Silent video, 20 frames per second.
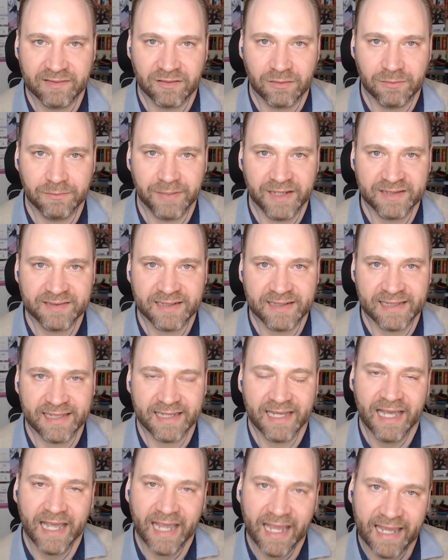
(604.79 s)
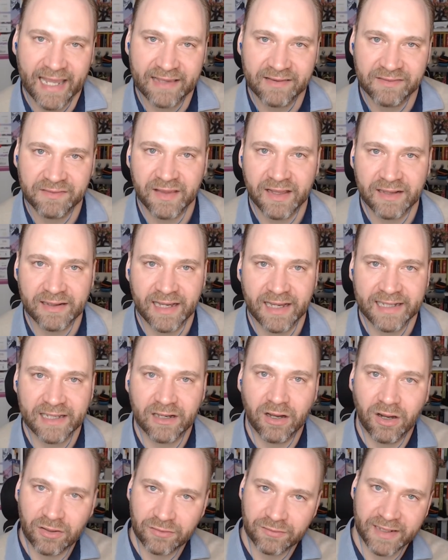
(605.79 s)
So basically, is there
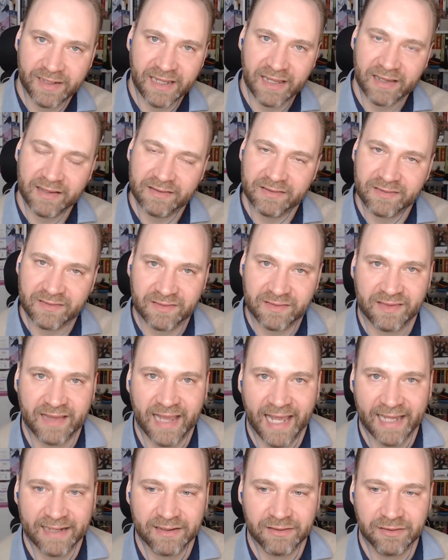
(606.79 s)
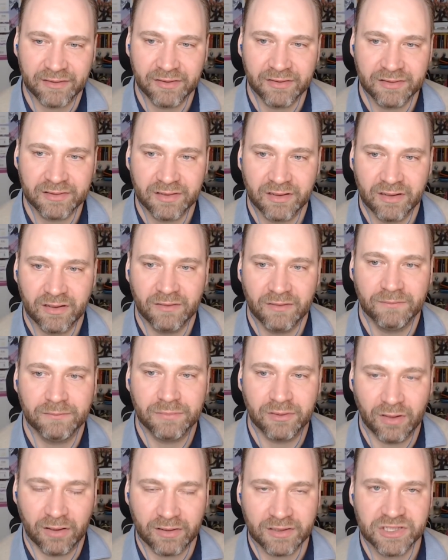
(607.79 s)
like already a standard
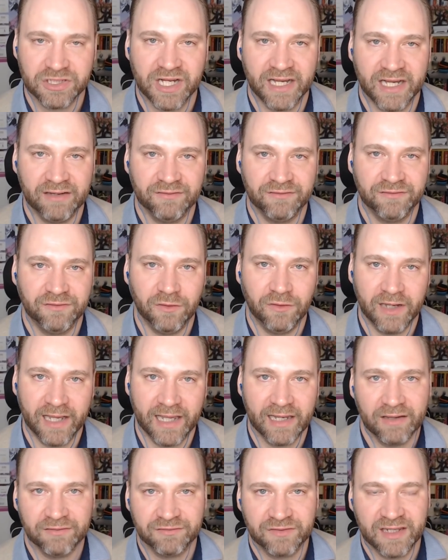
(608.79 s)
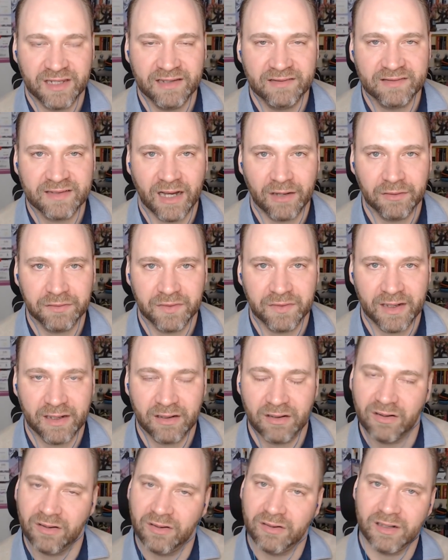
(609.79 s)
blockchain for NFTs out
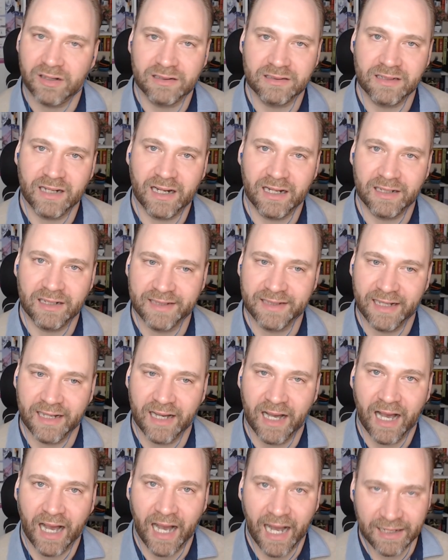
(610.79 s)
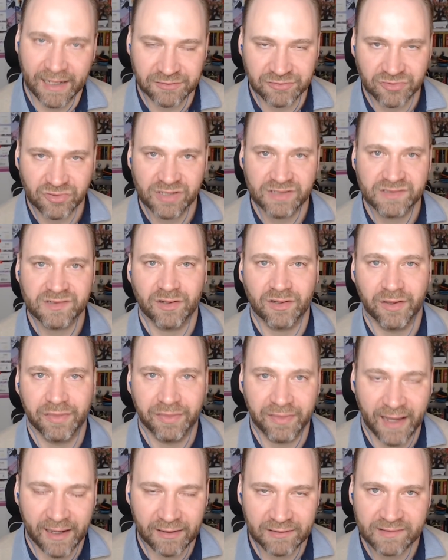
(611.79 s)
there, or are there hundreds or
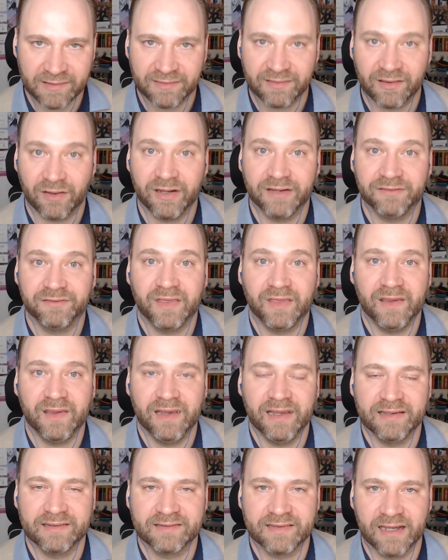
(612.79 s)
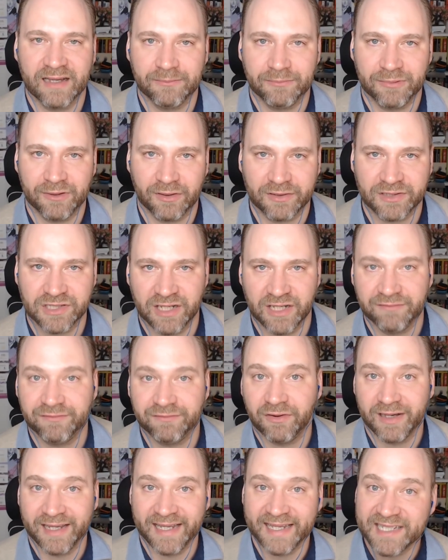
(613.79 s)
thousands, or is there a blockchain
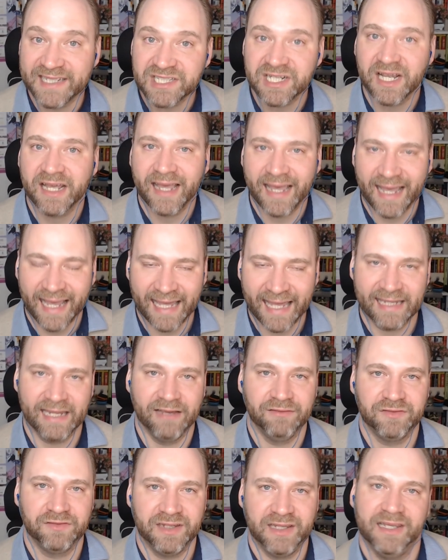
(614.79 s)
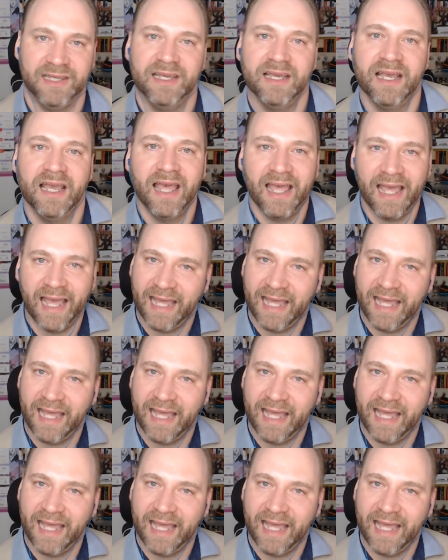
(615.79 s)
for each NFT?